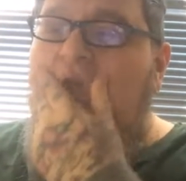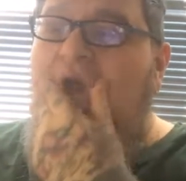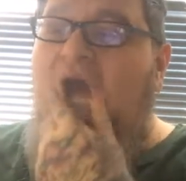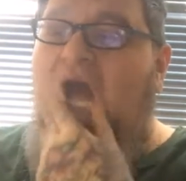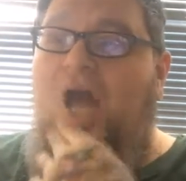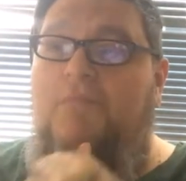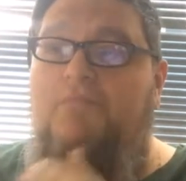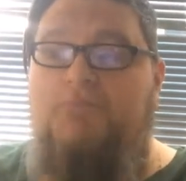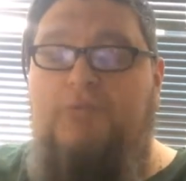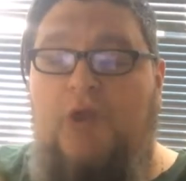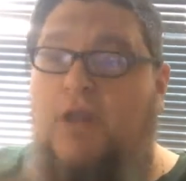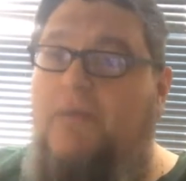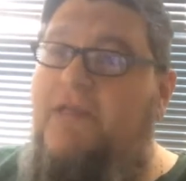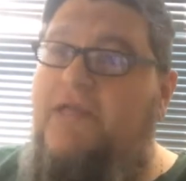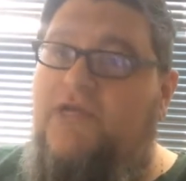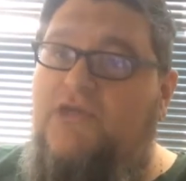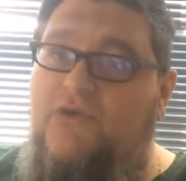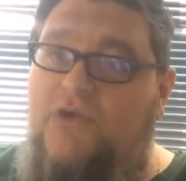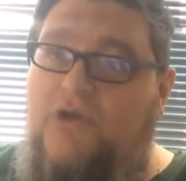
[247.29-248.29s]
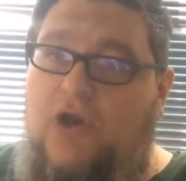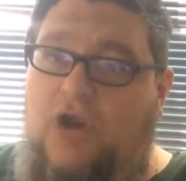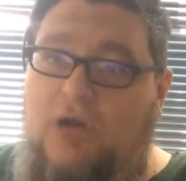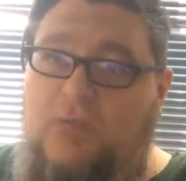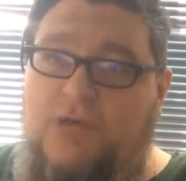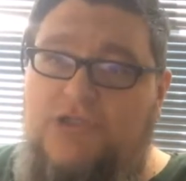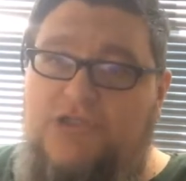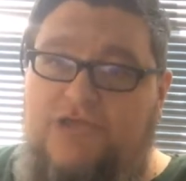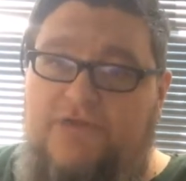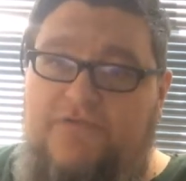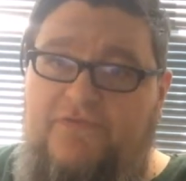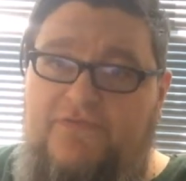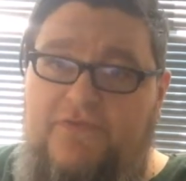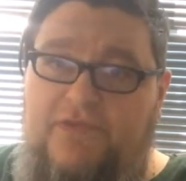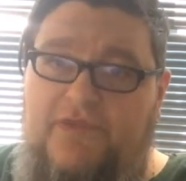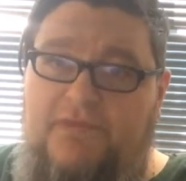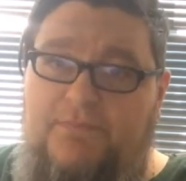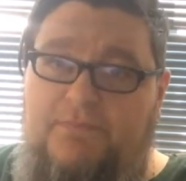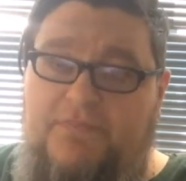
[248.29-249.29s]
I'm probably gonna do an Armiger
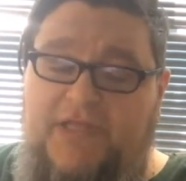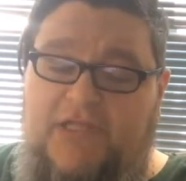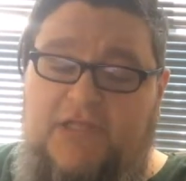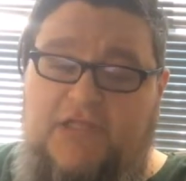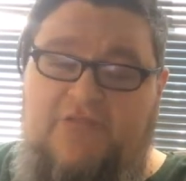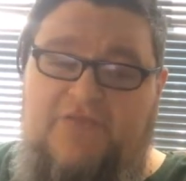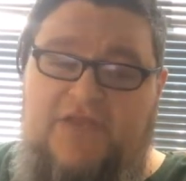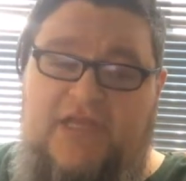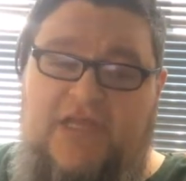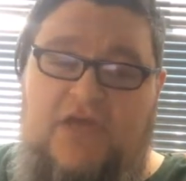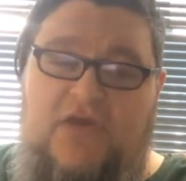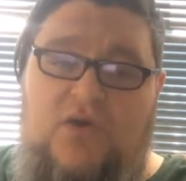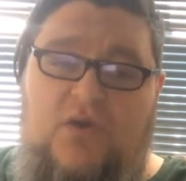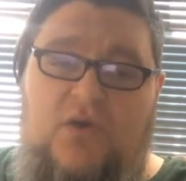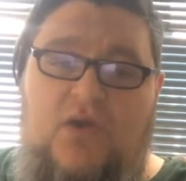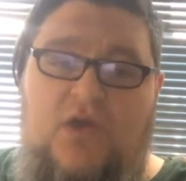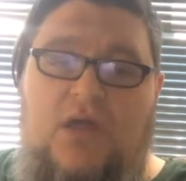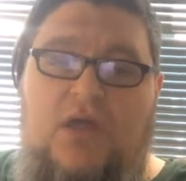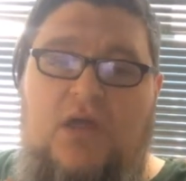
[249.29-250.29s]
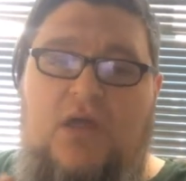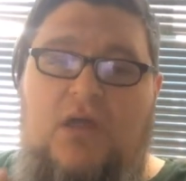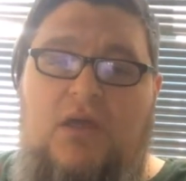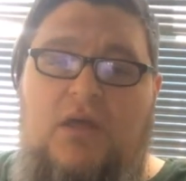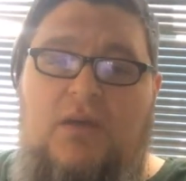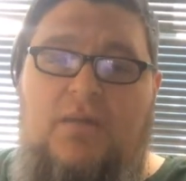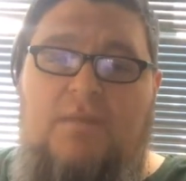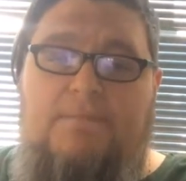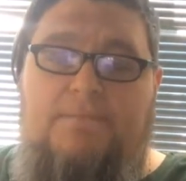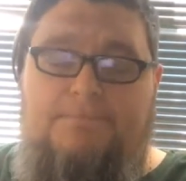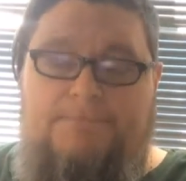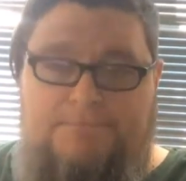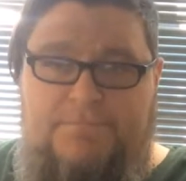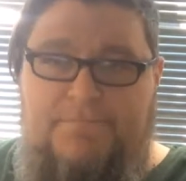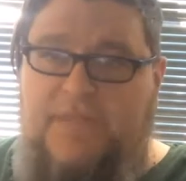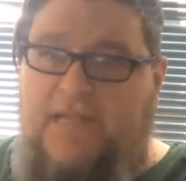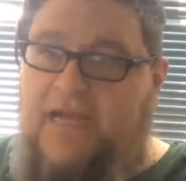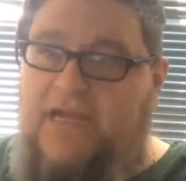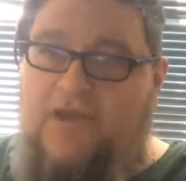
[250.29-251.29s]
build video
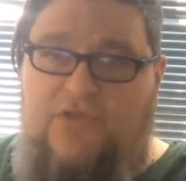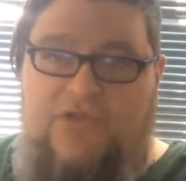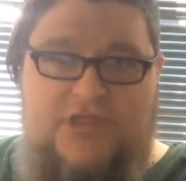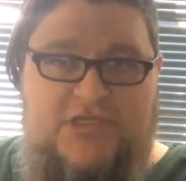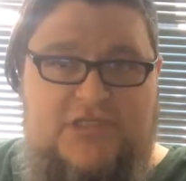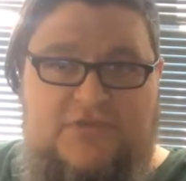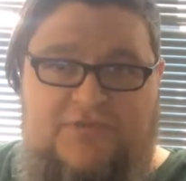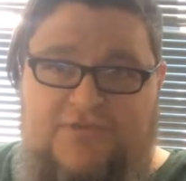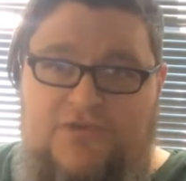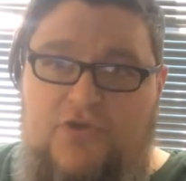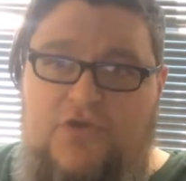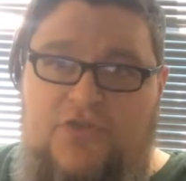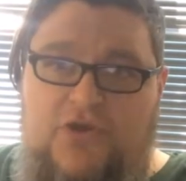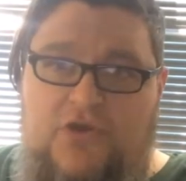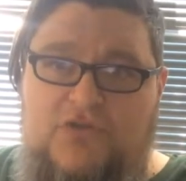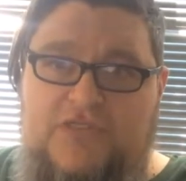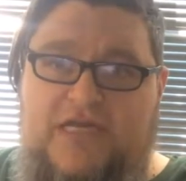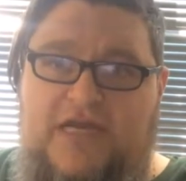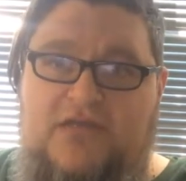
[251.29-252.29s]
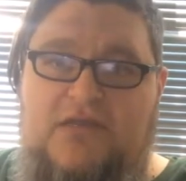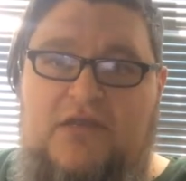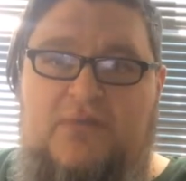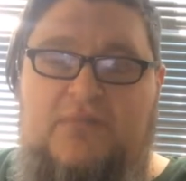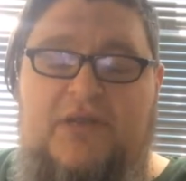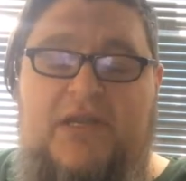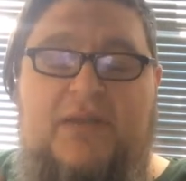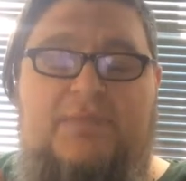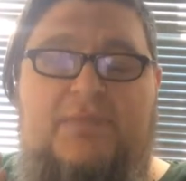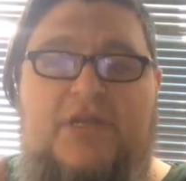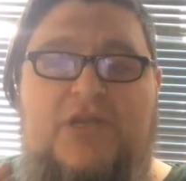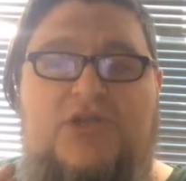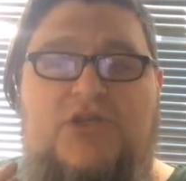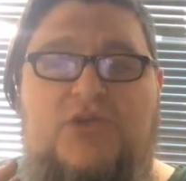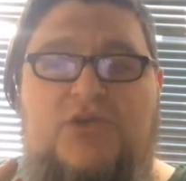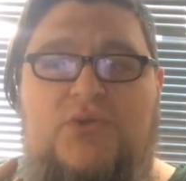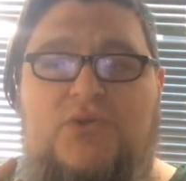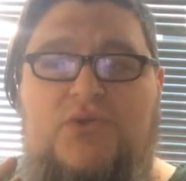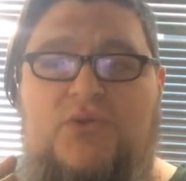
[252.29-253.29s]
but I know there's a few of those out there, but I'm going to
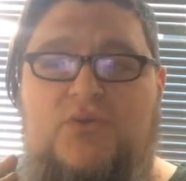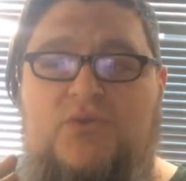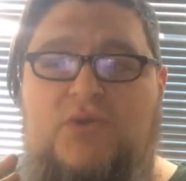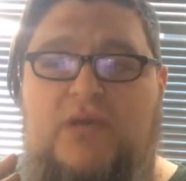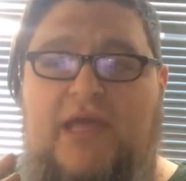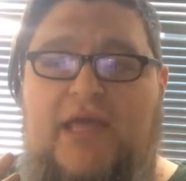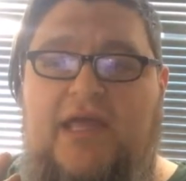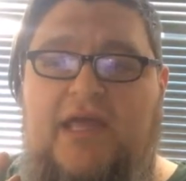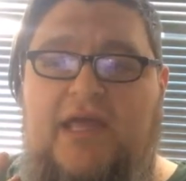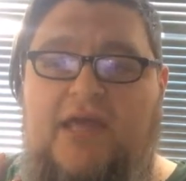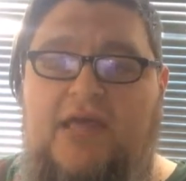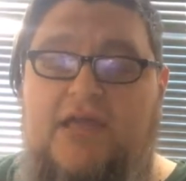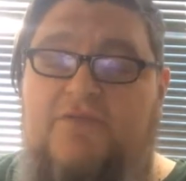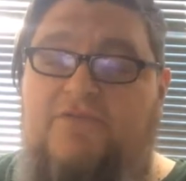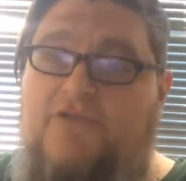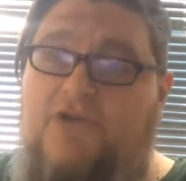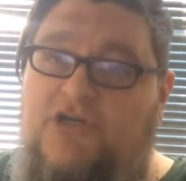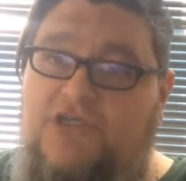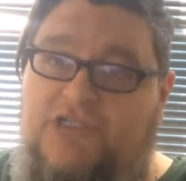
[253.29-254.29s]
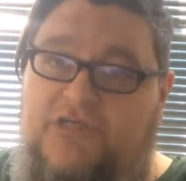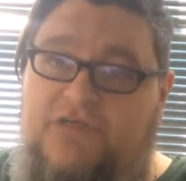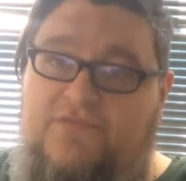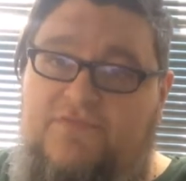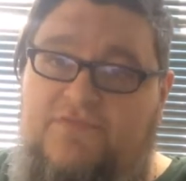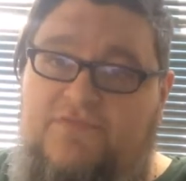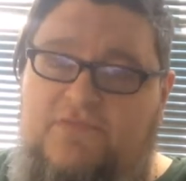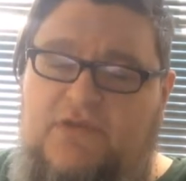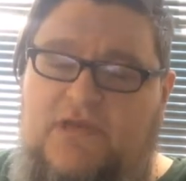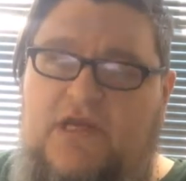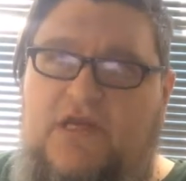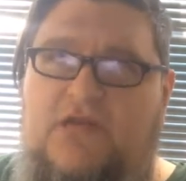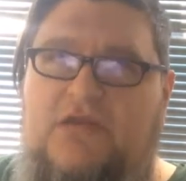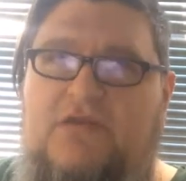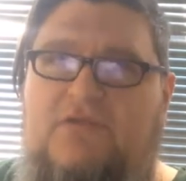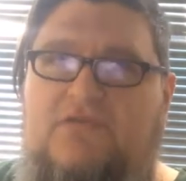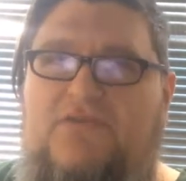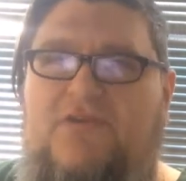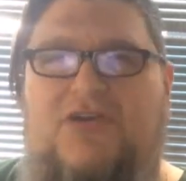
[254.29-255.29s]
do a conversion, not a
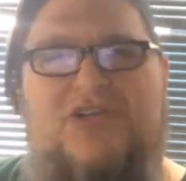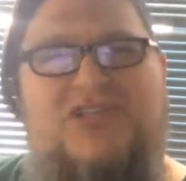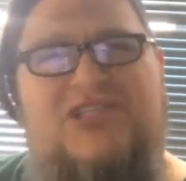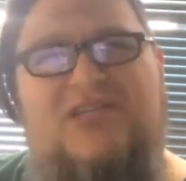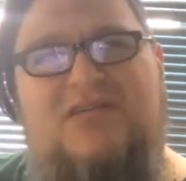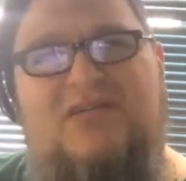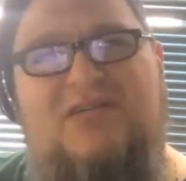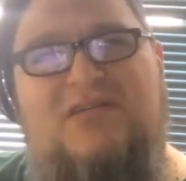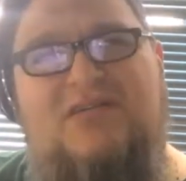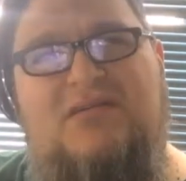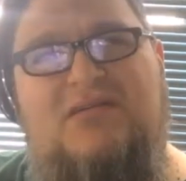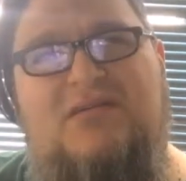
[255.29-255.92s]
conversion.